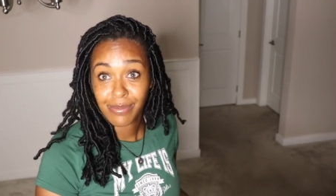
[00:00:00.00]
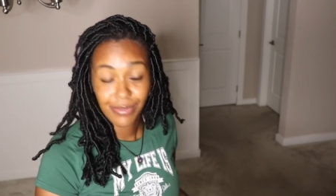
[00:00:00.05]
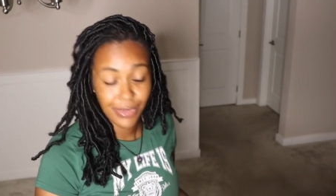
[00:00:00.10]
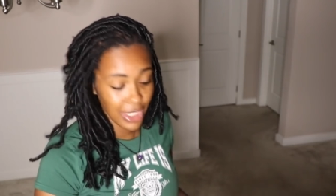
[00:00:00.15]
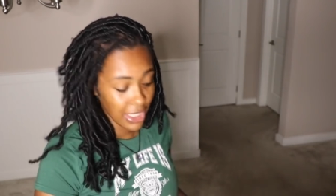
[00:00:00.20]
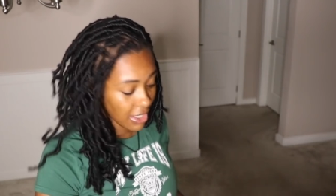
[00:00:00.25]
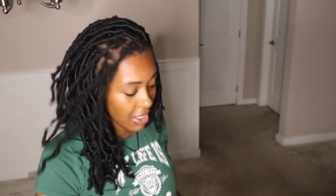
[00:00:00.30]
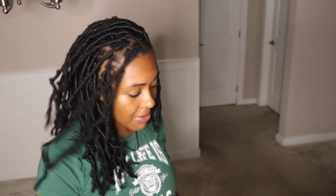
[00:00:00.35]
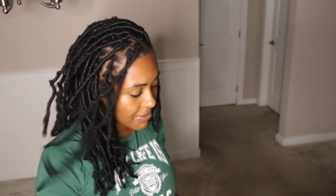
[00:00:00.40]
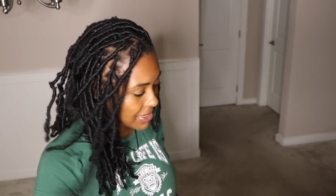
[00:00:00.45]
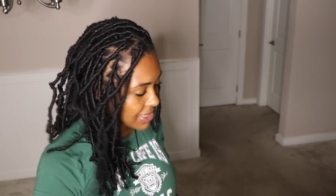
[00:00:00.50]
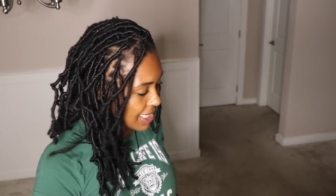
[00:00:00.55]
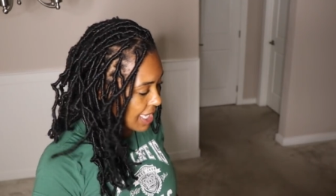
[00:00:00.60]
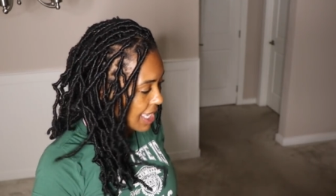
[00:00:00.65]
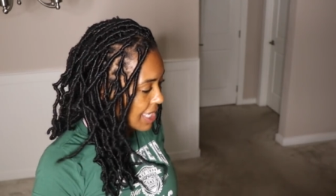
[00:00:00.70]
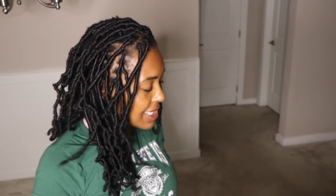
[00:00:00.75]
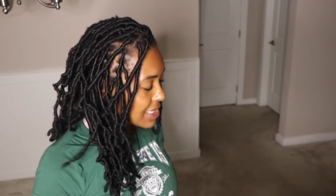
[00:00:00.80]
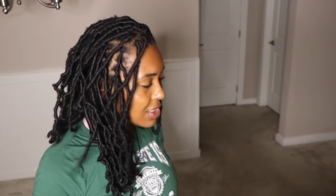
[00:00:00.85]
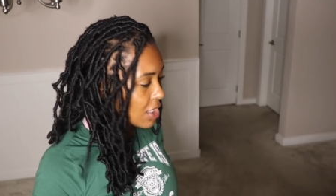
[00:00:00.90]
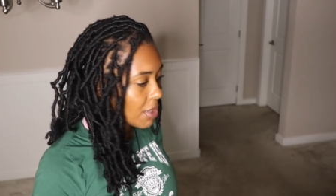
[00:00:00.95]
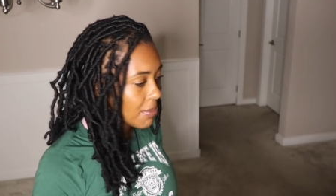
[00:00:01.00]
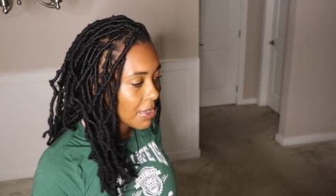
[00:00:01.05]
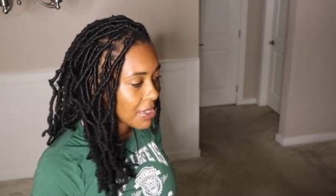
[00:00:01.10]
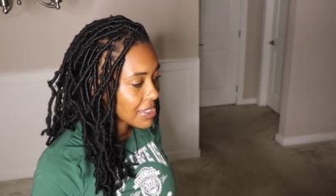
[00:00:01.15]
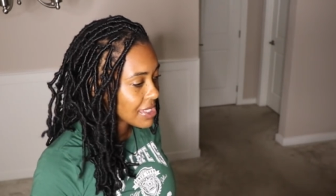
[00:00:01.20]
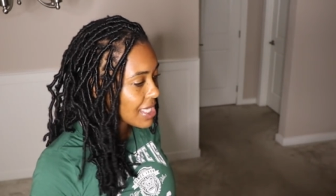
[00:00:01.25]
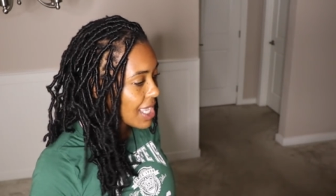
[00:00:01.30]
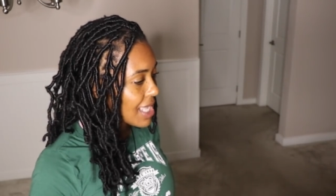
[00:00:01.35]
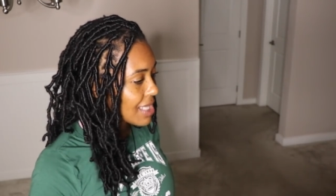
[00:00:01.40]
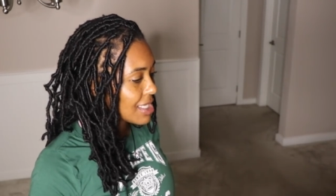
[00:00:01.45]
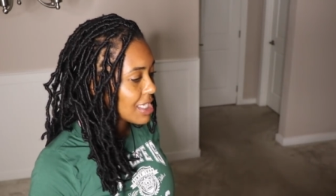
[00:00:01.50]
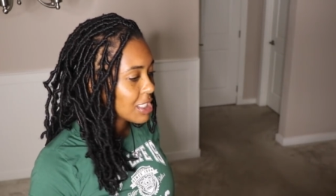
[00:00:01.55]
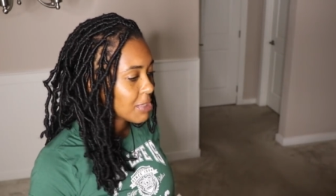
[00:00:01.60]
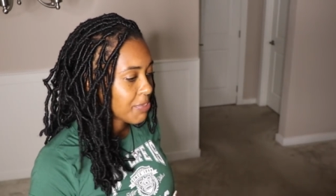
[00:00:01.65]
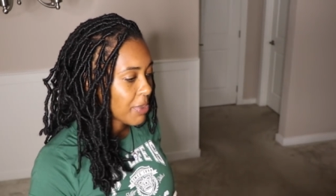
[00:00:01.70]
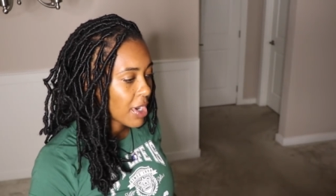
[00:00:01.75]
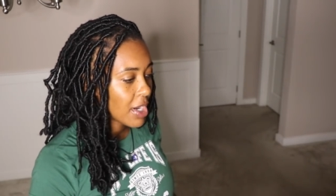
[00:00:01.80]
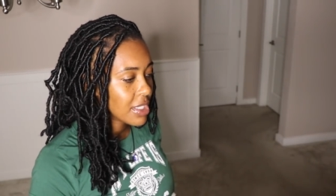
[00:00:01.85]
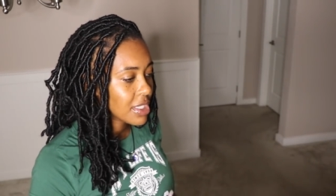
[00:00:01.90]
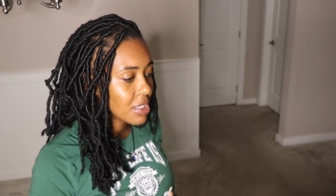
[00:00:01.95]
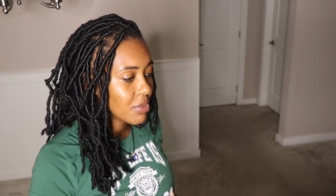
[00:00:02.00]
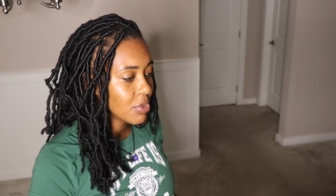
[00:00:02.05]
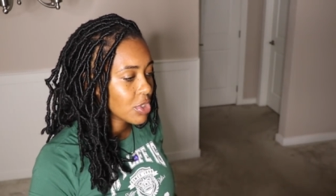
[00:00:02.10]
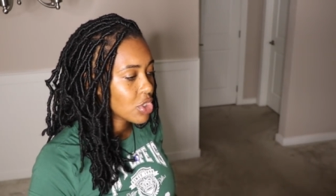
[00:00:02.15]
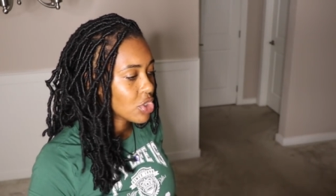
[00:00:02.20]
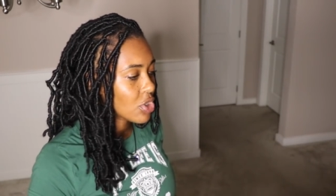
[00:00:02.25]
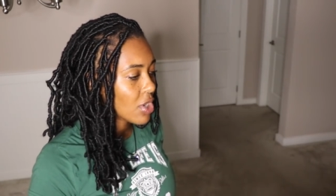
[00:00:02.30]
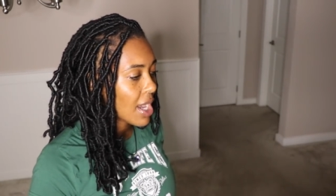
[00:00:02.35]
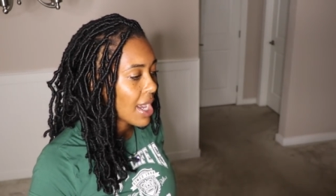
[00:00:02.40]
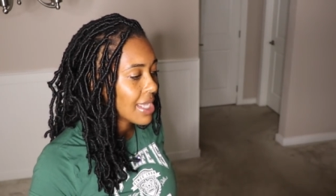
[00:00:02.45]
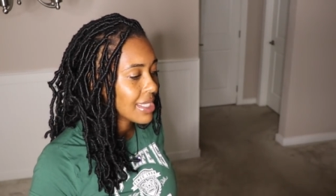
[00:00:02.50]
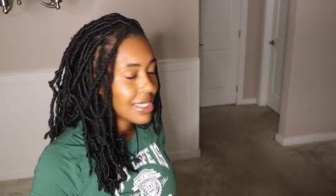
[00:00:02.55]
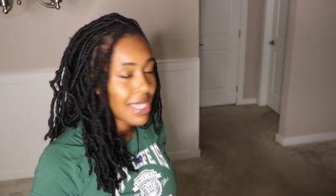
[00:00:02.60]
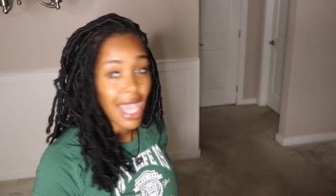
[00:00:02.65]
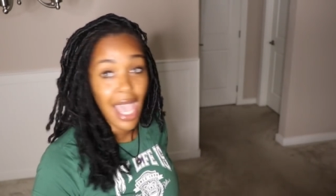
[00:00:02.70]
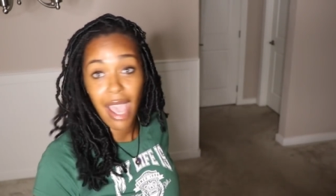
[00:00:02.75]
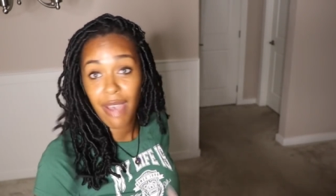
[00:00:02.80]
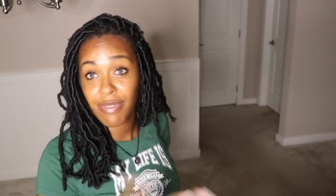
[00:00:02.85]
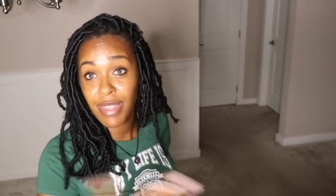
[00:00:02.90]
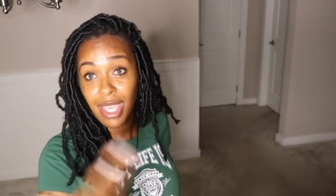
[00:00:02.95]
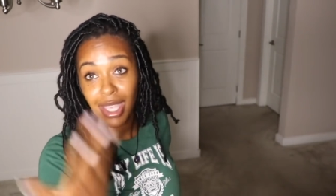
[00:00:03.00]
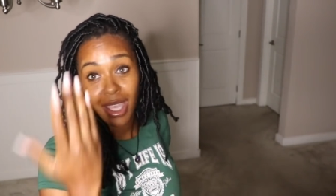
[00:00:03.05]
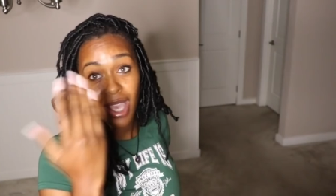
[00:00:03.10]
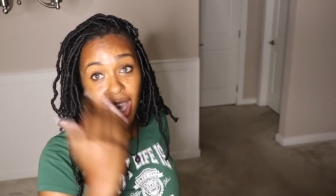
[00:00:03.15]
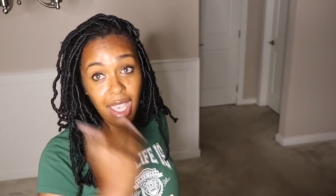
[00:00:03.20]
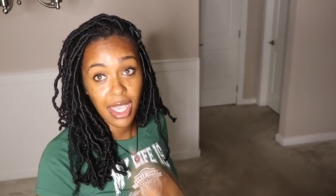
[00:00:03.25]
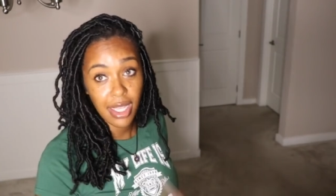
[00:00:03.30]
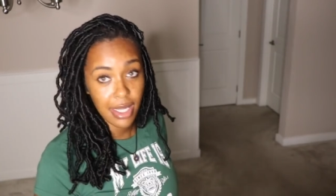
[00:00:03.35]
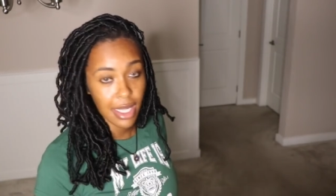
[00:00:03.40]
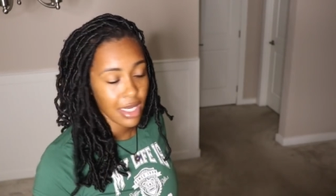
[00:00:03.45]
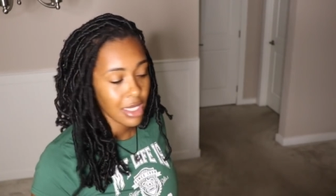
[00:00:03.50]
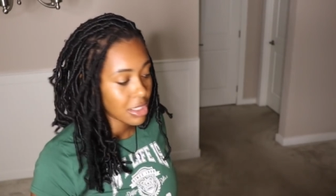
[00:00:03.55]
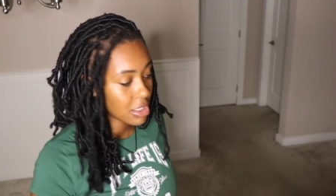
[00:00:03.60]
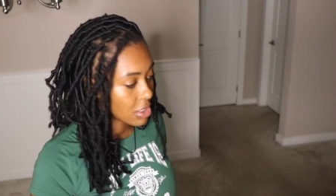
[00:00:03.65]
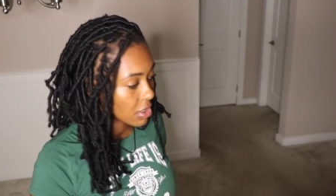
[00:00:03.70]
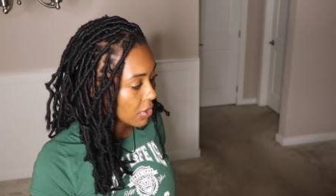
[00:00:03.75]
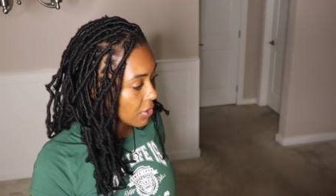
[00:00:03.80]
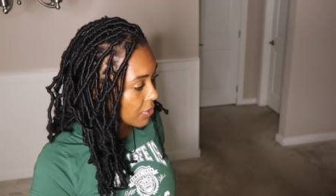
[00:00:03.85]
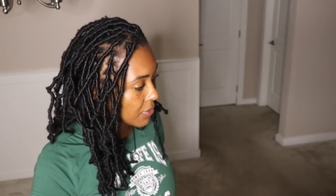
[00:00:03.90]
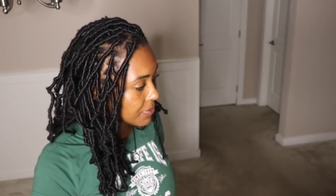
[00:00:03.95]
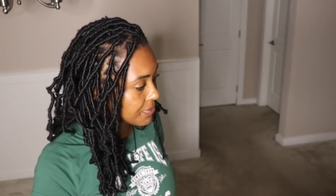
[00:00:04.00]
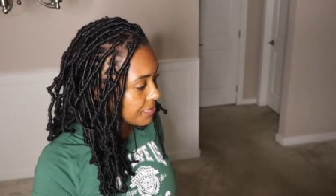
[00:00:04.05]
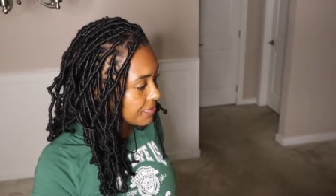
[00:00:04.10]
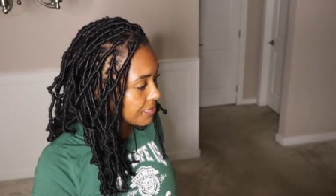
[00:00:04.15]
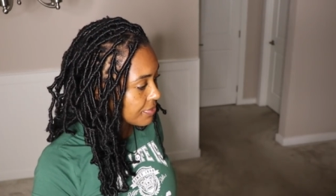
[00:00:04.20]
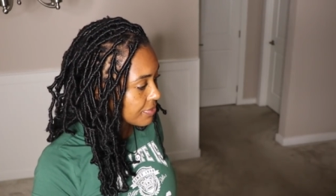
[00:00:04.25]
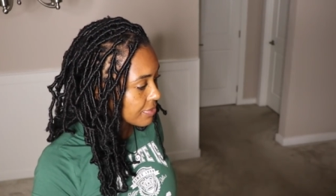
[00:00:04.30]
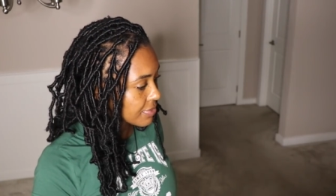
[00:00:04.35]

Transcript: You know what I'm saying? It's almost like this person was trying to have their cake and eat it too.